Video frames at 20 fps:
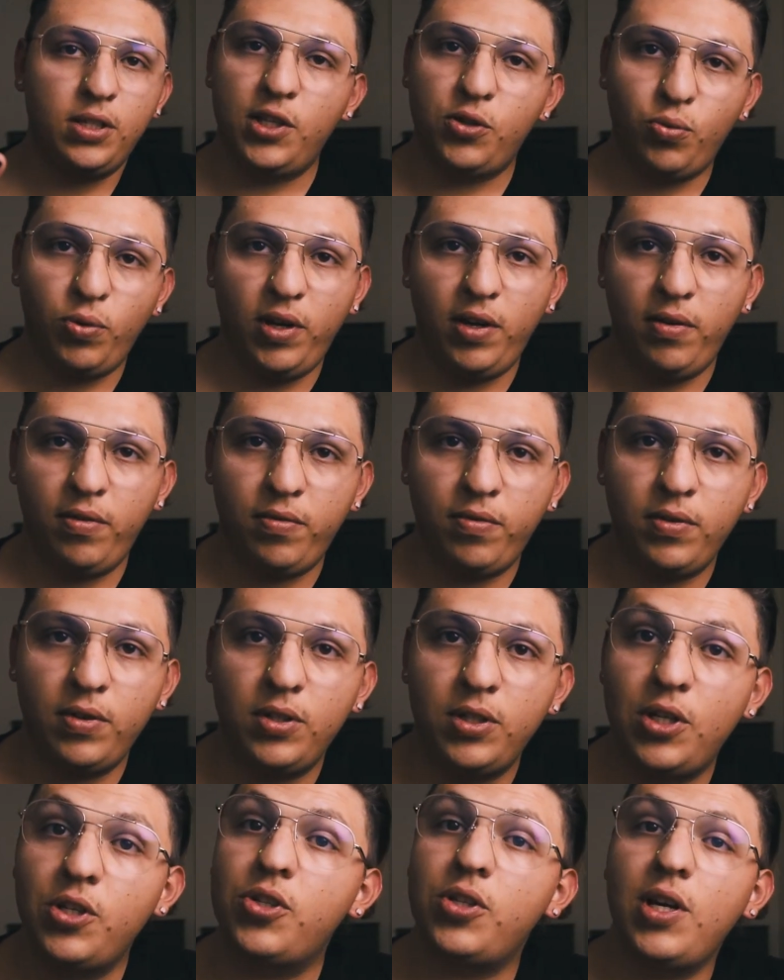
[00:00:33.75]
As we've
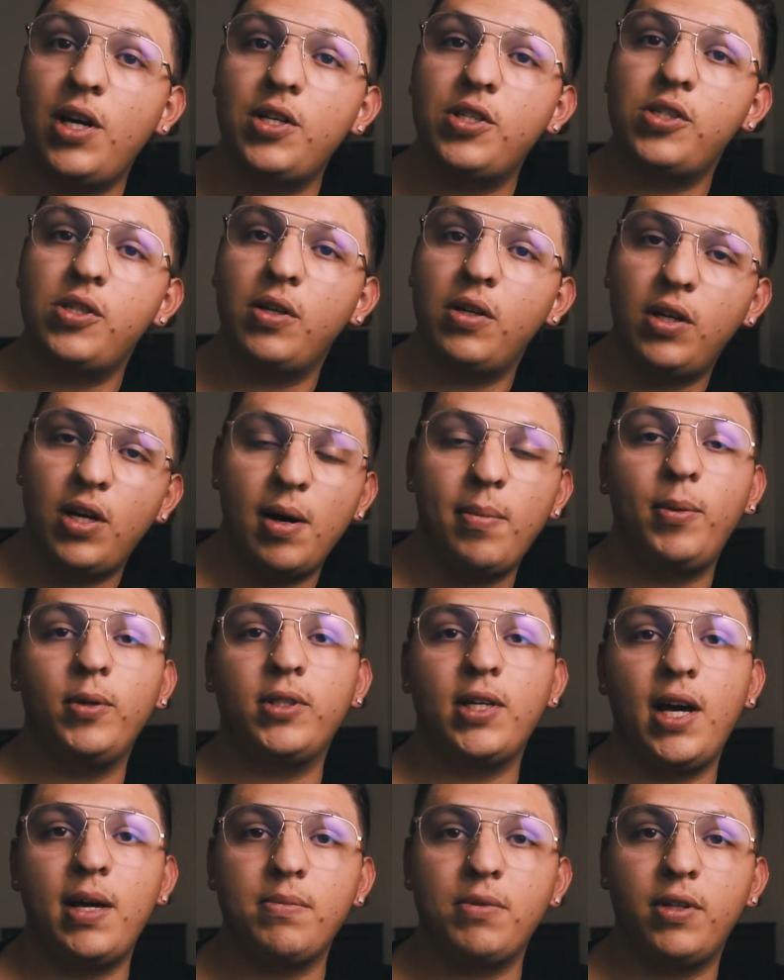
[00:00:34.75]
discussed a couple
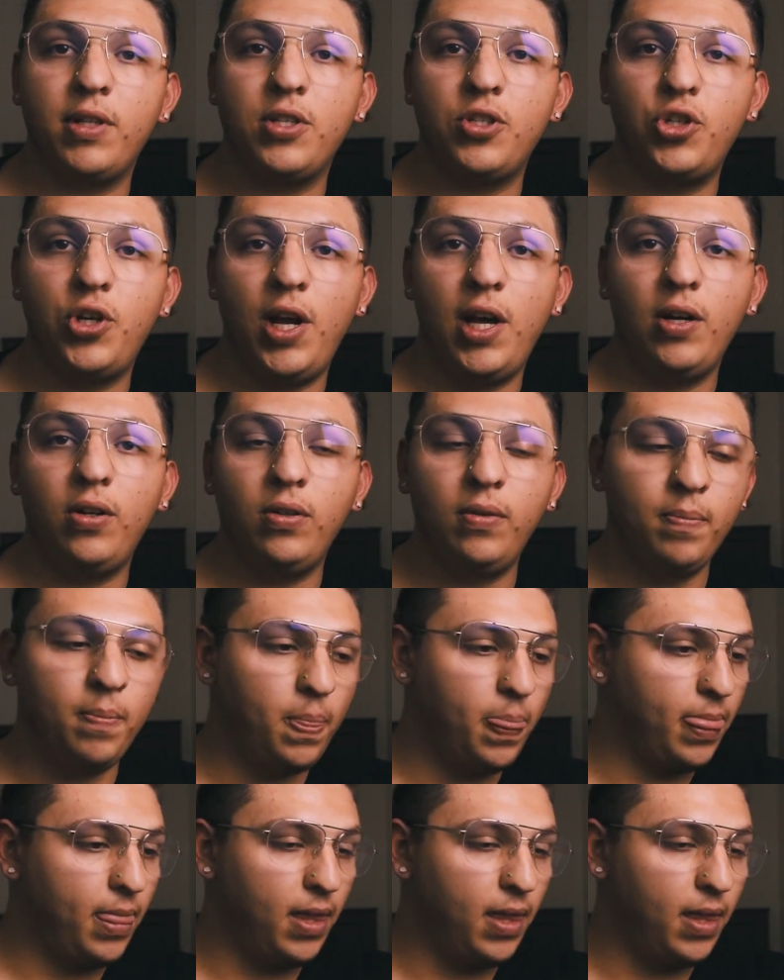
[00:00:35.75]
times on this channel,